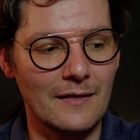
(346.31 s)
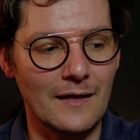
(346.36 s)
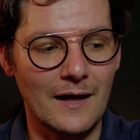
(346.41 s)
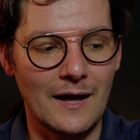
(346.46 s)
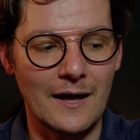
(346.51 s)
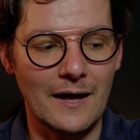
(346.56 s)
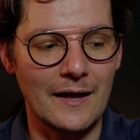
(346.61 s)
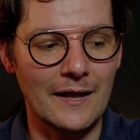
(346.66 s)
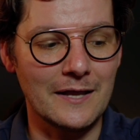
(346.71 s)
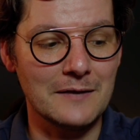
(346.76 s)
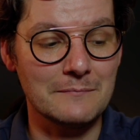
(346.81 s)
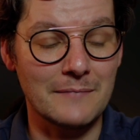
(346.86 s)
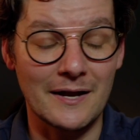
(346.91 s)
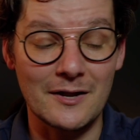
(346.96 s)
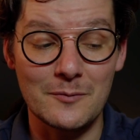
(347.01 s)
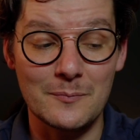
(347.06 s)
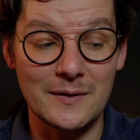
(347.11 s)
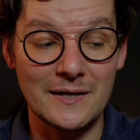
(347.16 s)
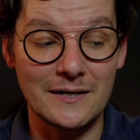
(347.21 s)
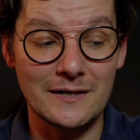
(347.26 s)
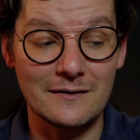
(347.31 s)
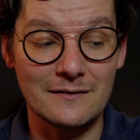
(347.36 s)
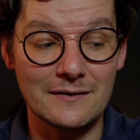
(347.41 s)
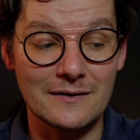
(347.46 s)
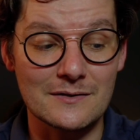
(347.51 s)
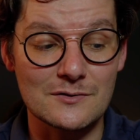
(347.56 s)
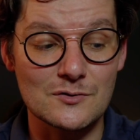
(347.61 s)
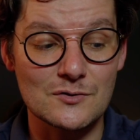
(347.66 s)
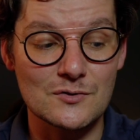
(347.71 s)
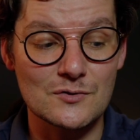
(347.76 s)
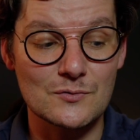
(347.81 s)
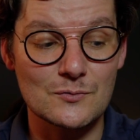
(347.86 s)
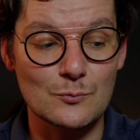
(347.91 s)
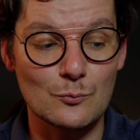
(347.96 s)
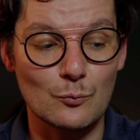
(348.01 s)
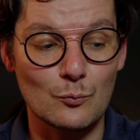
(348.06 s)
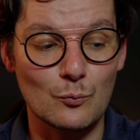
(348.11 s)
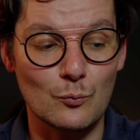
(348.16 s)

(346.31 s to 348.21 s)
in my opinion, is